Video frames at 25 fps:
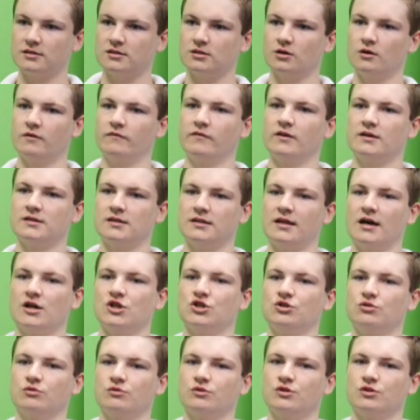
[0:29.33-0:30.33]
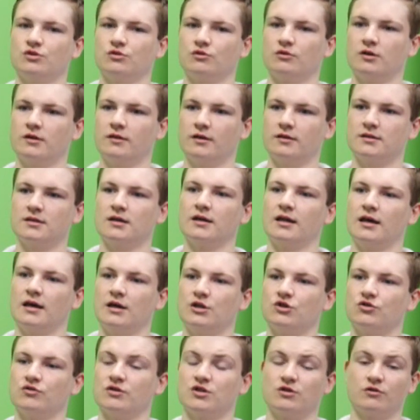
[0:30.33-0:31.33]
So if there's a national story that's going to
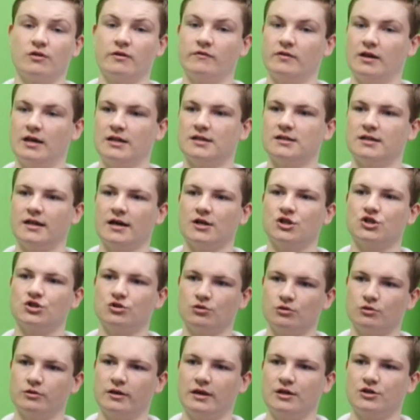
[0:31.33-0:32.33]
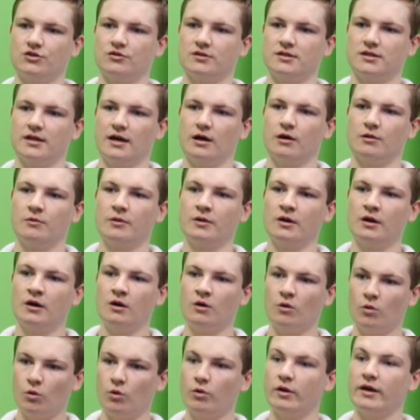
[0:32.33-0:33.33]
interest or even international interest our
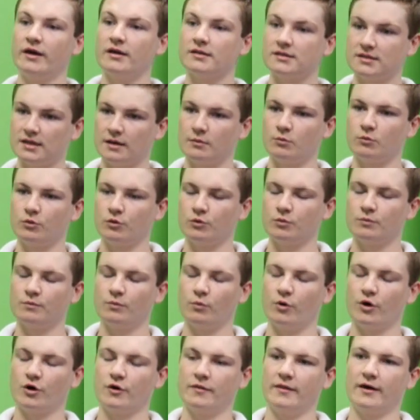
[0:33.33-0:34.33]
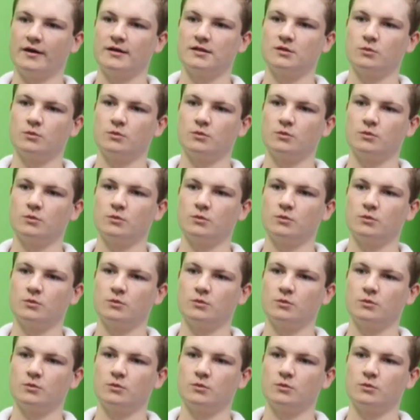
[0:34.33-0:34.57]
audience, then we'll work on that